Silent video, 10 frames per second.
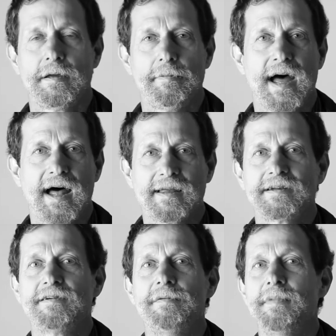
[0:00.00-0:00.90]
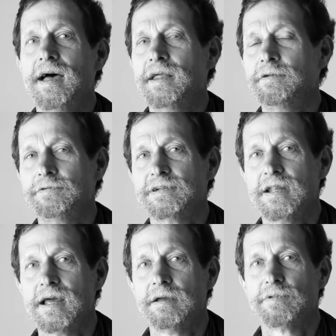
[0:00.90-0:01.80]
Ballad of the man whose
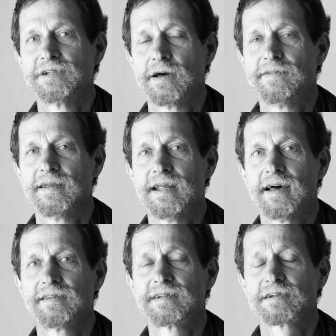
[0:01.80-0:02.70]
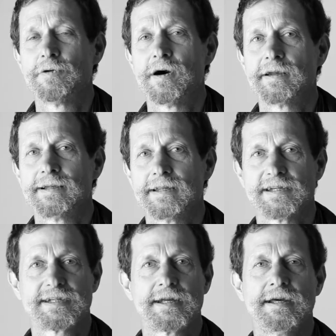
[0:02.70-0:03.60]
name was on the death squad
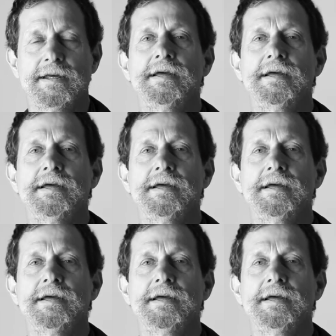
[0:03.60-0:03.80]
list.